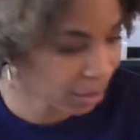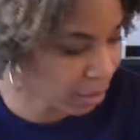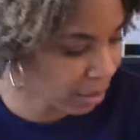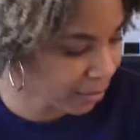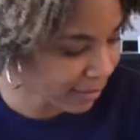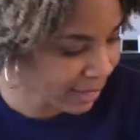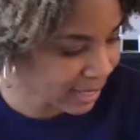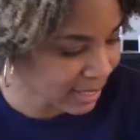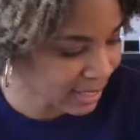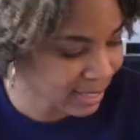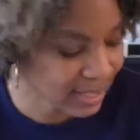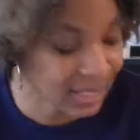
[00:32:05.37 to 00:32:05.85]
all
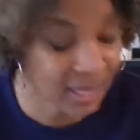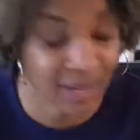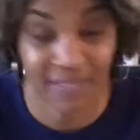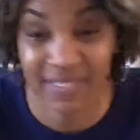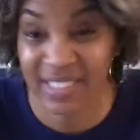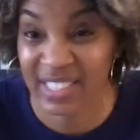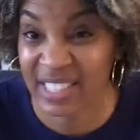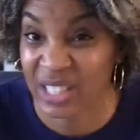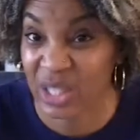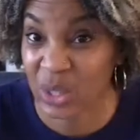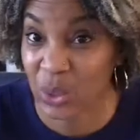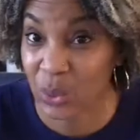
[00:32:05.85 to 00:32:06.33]
that stuff,
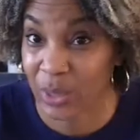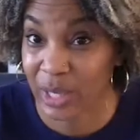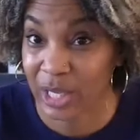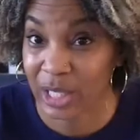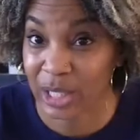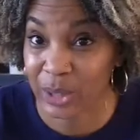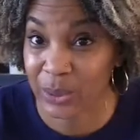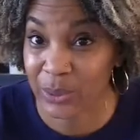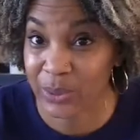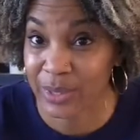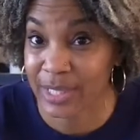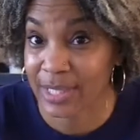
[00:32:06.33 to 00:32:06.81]
did a quick
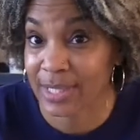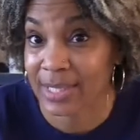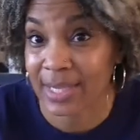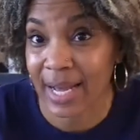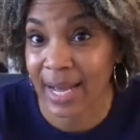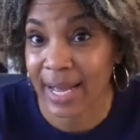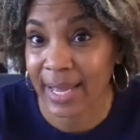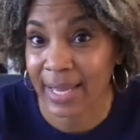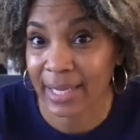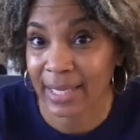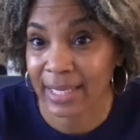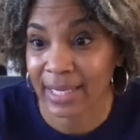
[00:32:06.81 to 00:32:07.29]
little
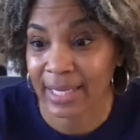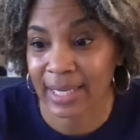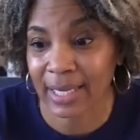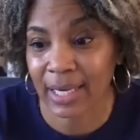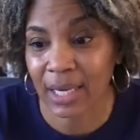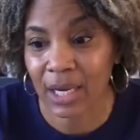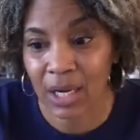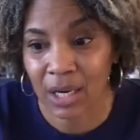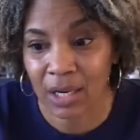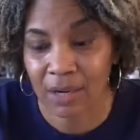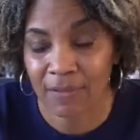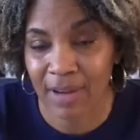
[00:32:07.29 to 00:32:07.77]
styling
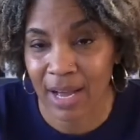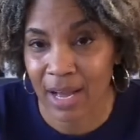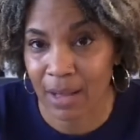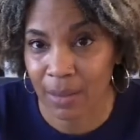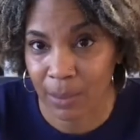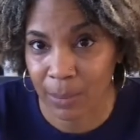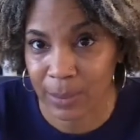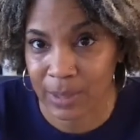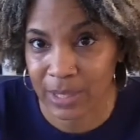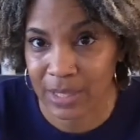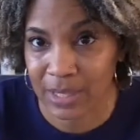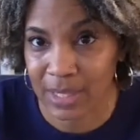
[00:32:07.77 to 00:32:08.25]
of how
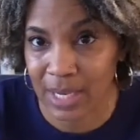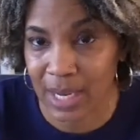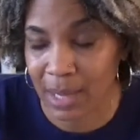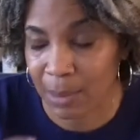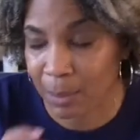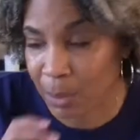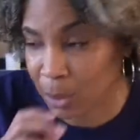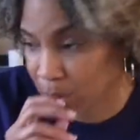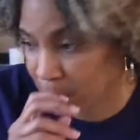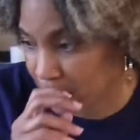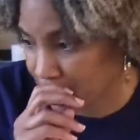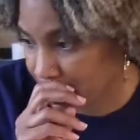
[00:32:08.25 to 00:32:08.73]
I would style
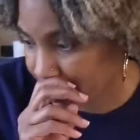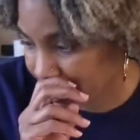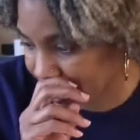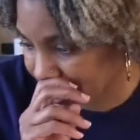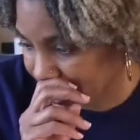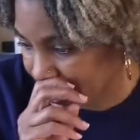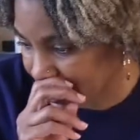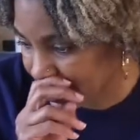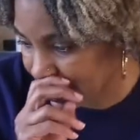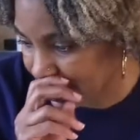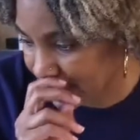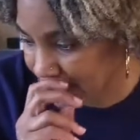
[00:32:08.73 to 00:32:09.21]
most of the
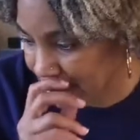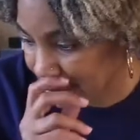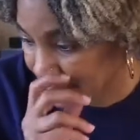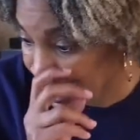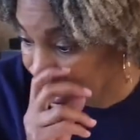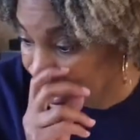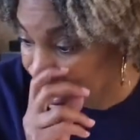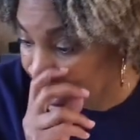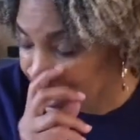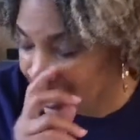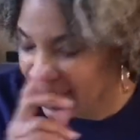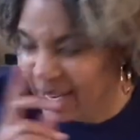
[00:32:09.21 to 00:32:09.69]
pieces.
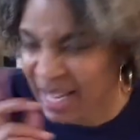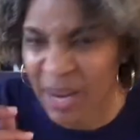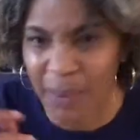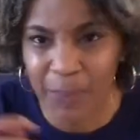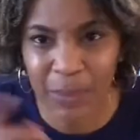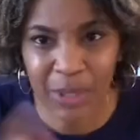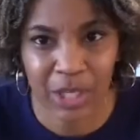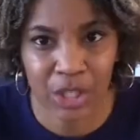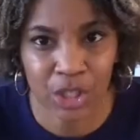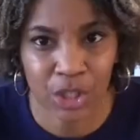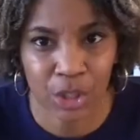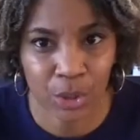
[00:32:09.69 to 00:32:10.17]
Now I
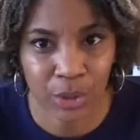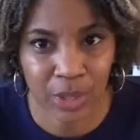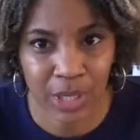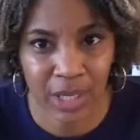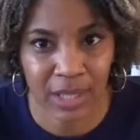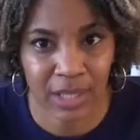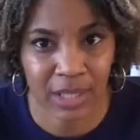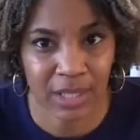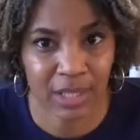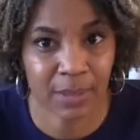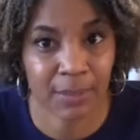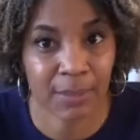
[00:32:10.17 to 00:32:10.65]
wanted to look at
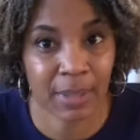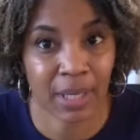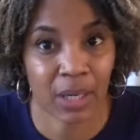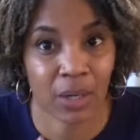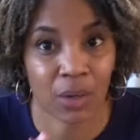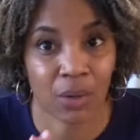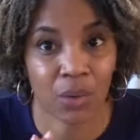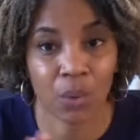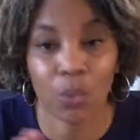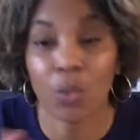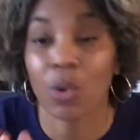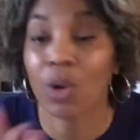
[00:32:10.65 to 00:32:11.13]
the
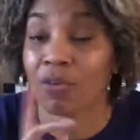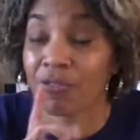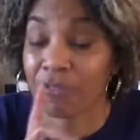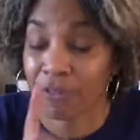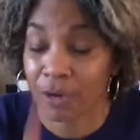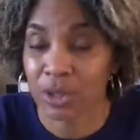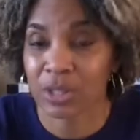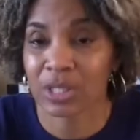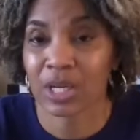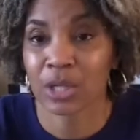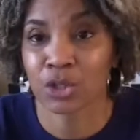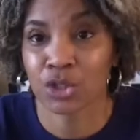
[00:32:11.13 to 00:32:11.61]
email. Well,
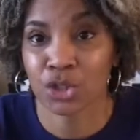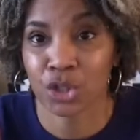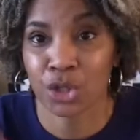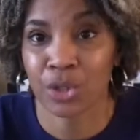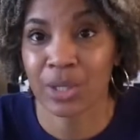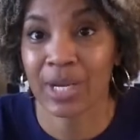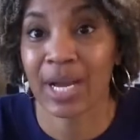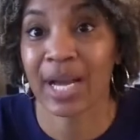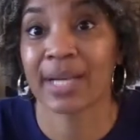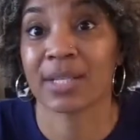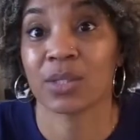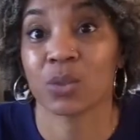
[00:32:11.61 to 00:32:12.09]
first I'll show you
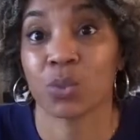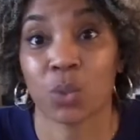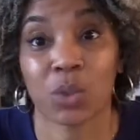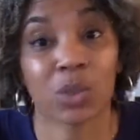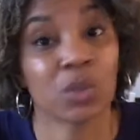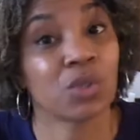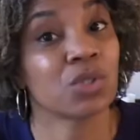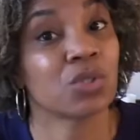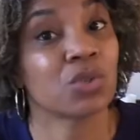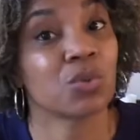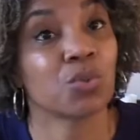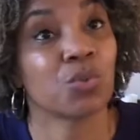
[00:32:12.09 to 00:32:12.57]
guys
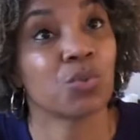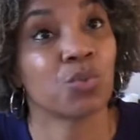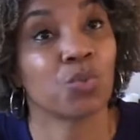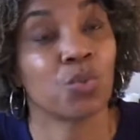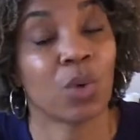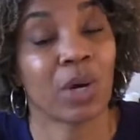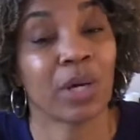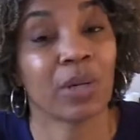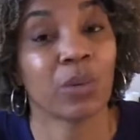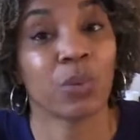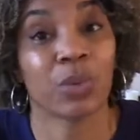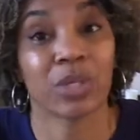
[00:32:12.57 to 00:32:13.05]

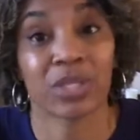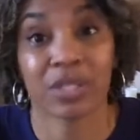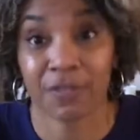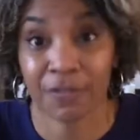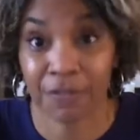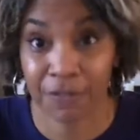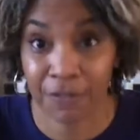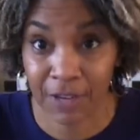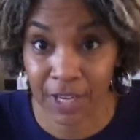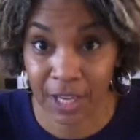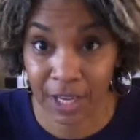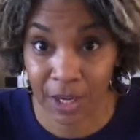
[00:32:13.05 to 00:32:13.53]
what was a
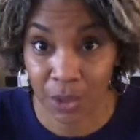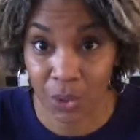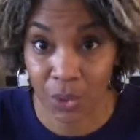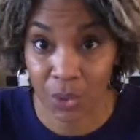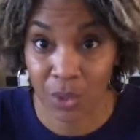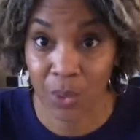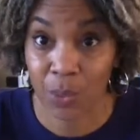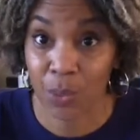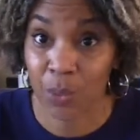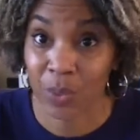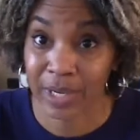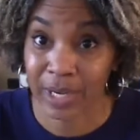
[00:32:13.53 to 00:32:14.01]
fail
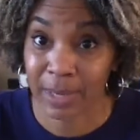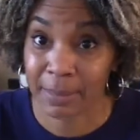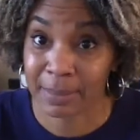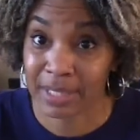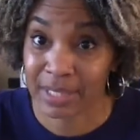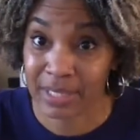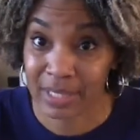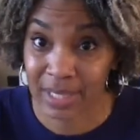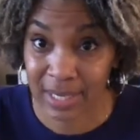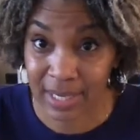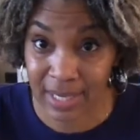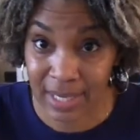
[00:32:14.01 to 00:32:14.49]
and what I'm
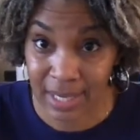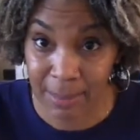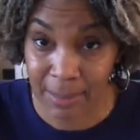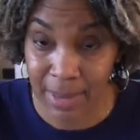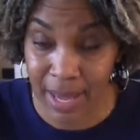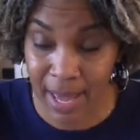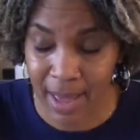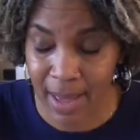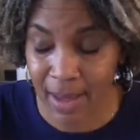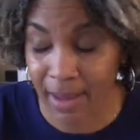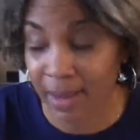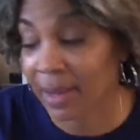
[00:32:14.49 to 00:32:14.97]
sending
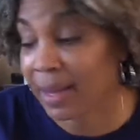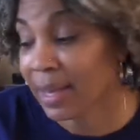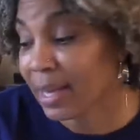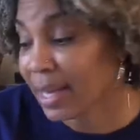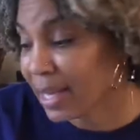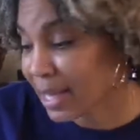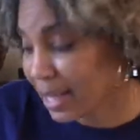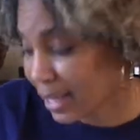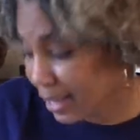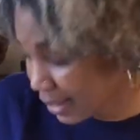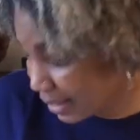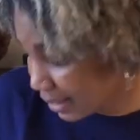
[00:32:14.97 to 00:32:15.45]
back,
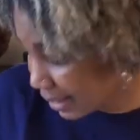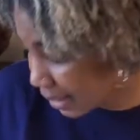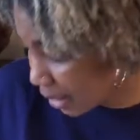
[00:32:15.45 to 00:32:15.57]
and then